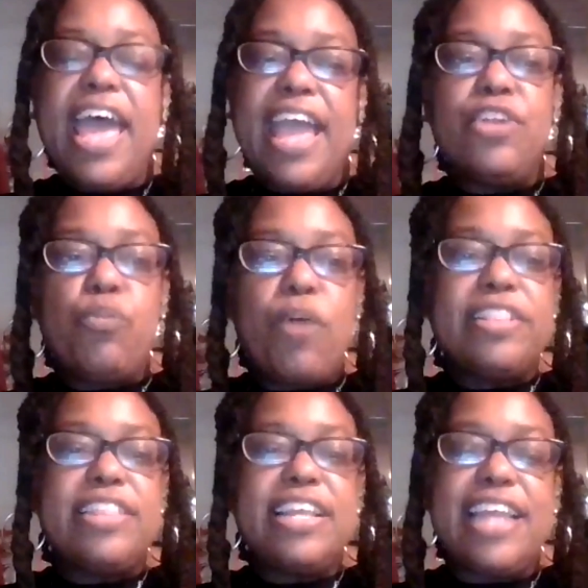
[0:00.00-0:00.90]
And the
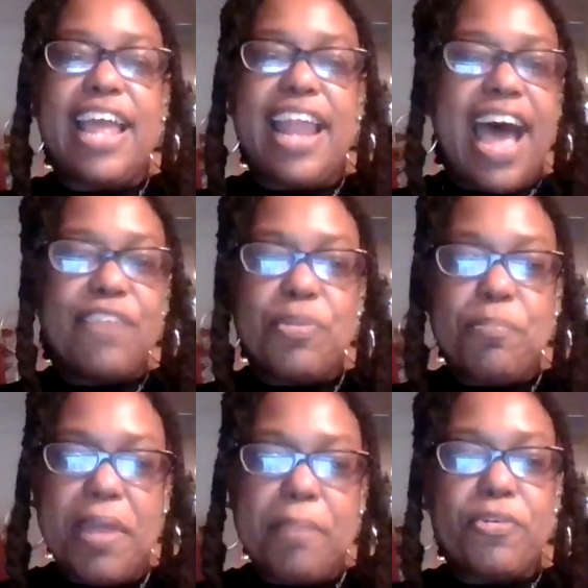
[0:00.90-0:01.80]
one thing that I
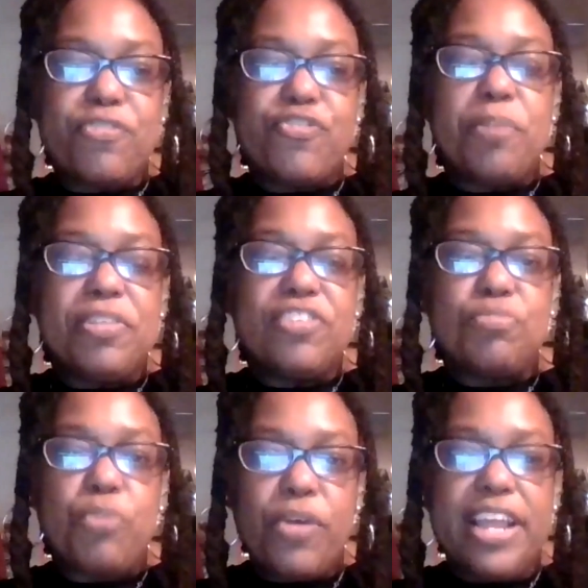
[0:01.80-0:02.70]
remember from
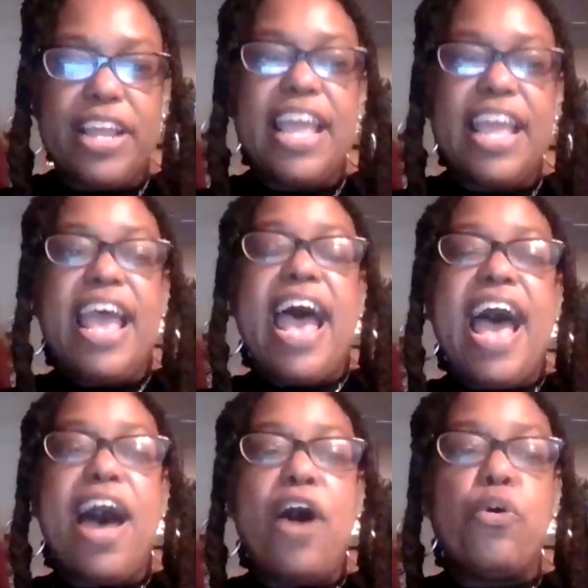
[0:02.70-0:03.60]
this morning,
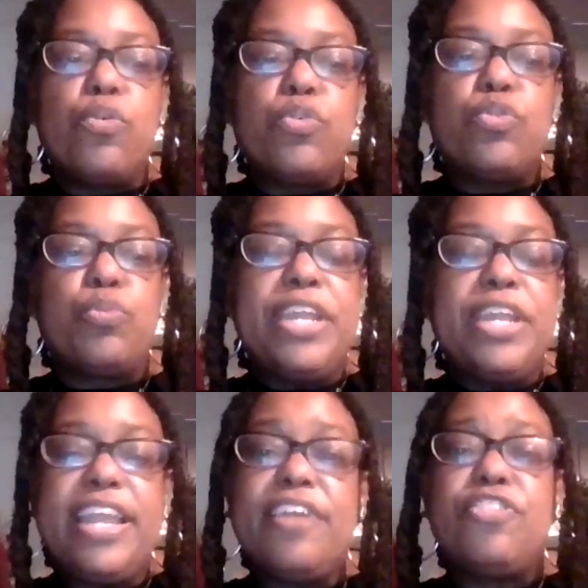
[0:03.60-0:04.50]
how we
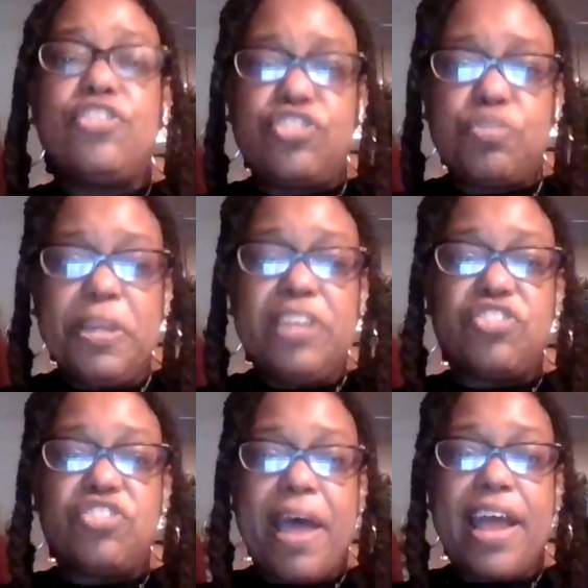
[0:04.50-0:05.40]
hear the
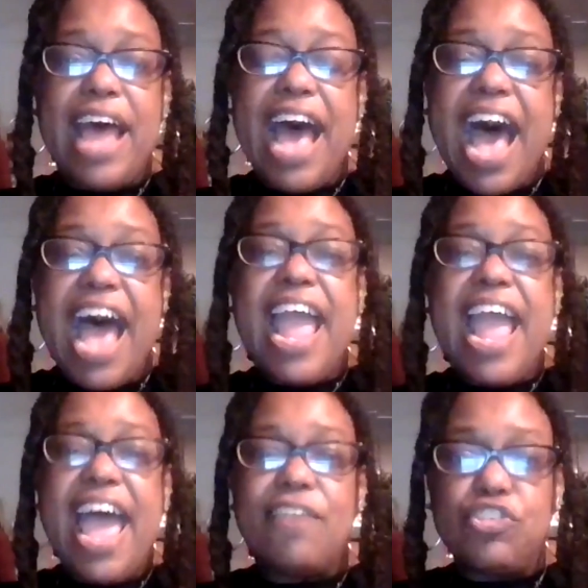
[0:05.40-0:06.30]
speech about I
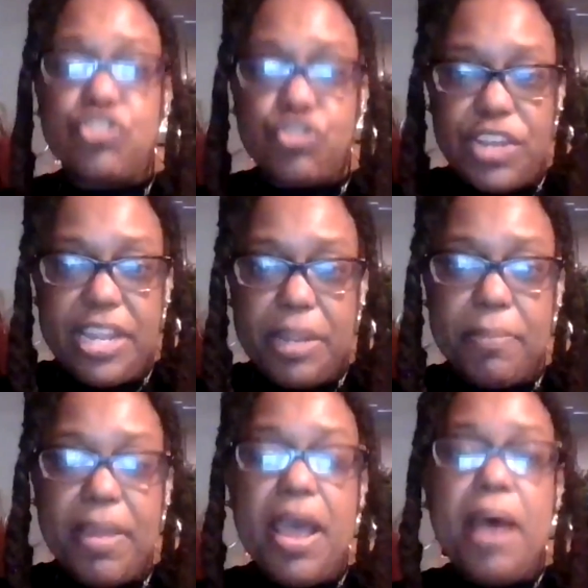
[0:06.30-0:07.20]
have a dream,
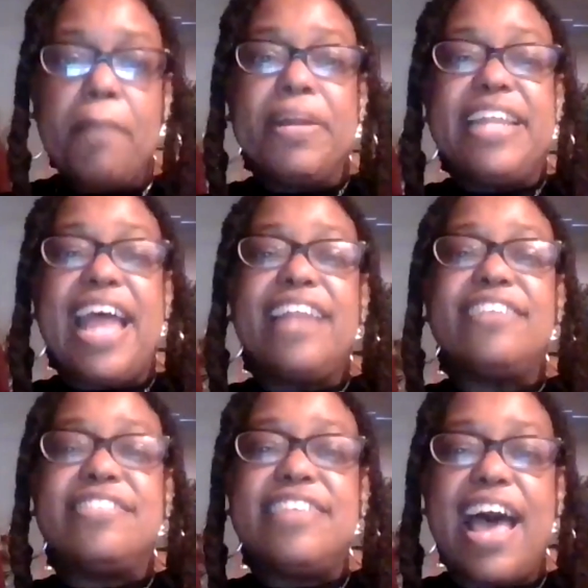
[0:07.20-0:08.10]
but that
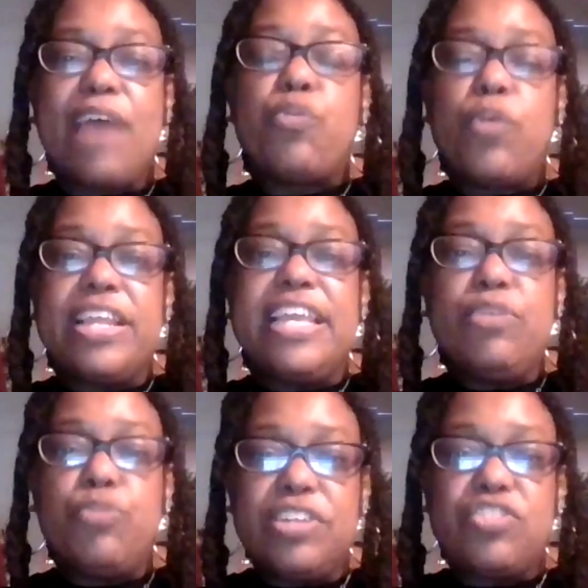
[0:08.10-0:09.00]
is not what
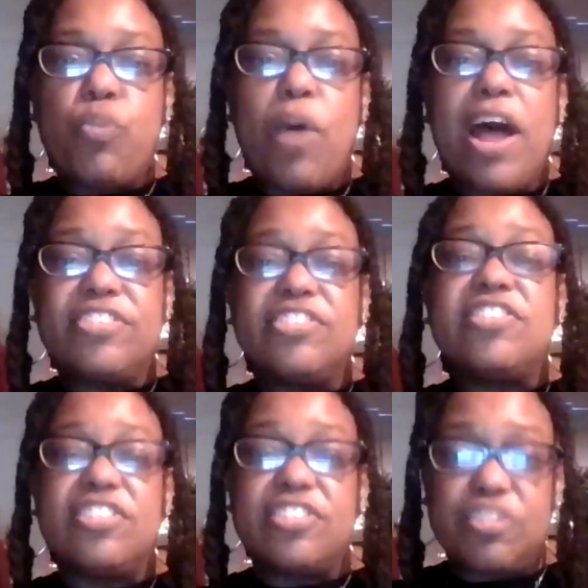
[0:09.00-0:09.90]
he went to
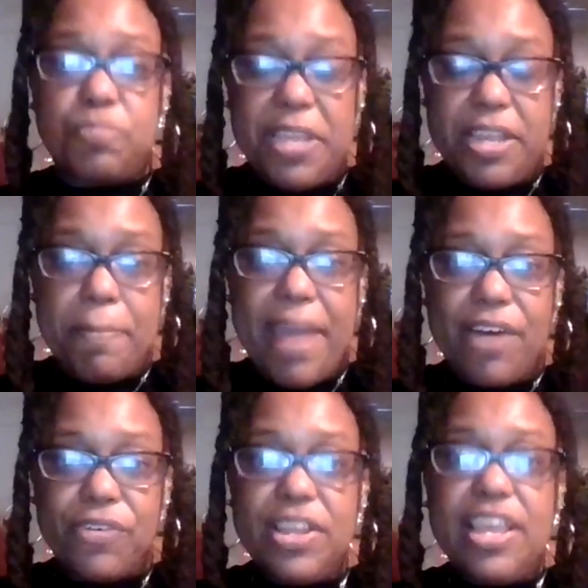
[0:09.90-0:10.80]
Washington to speak about.